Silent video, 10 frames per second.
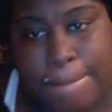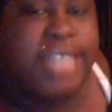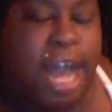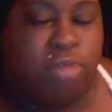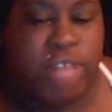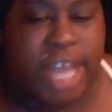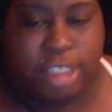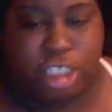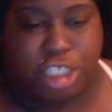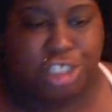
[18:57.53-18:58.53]
How that
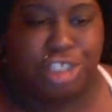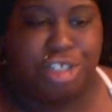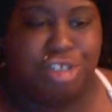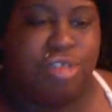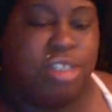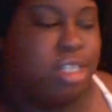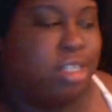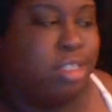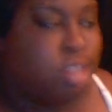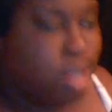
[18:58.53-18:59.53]
she
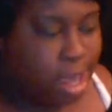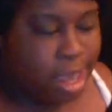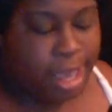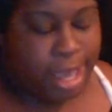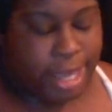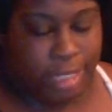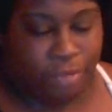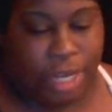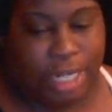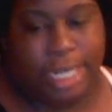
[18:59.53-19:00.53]
chooses is
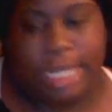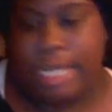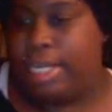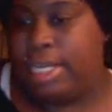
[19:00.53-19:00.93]
really